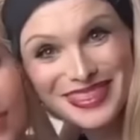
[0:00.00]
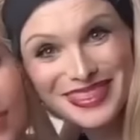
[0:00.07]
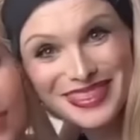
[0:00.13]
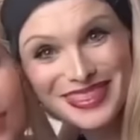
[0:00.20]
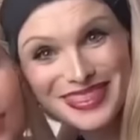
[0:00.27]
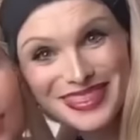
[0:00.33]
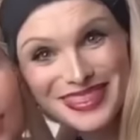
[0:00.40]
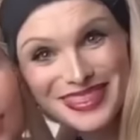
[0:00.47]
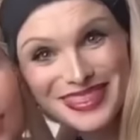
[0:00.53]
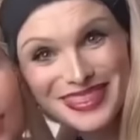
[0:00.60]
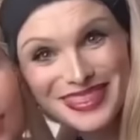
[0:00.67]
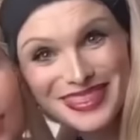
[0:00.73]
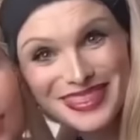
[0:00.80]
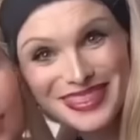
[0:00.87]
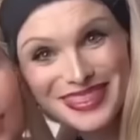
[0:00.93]

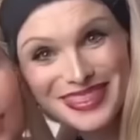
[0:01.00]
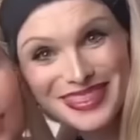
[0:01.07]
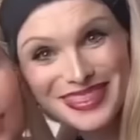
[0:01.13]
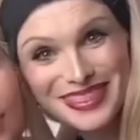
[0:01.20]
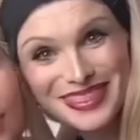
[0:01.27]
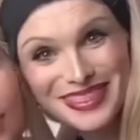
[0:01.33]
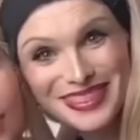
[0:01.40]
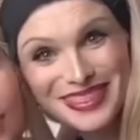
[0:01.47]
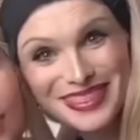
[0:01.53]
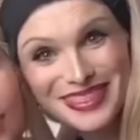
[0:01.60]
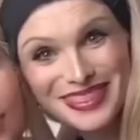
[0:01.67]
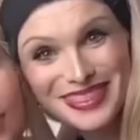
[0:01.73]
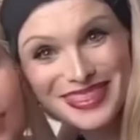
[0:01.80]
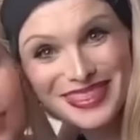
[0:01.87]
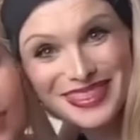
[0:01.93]

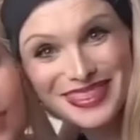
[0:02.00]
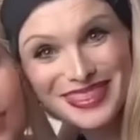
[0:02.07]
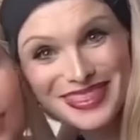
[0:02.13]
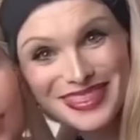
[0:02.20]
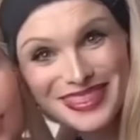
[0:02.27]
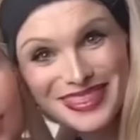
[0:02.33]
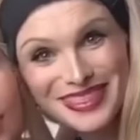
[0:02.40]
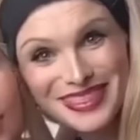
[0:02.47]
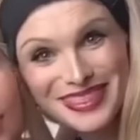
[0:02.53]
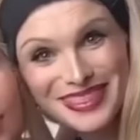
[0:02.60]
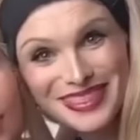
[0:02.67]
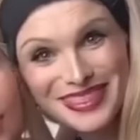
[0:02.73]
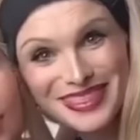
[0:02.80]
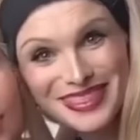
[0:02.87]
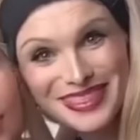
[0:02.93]

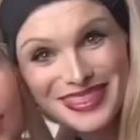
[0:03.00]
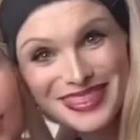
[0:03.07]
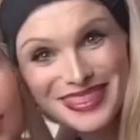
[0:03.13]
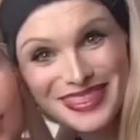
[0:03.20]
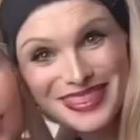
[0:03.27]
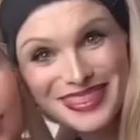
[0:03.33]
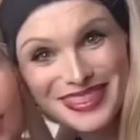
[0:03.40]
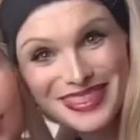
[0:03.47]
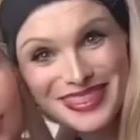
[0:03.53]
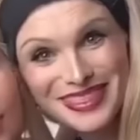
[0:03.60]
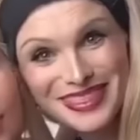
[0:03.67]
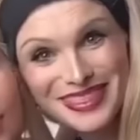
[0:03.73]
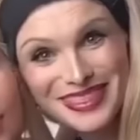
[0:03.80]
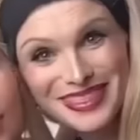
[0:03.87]
This person isn't speaking.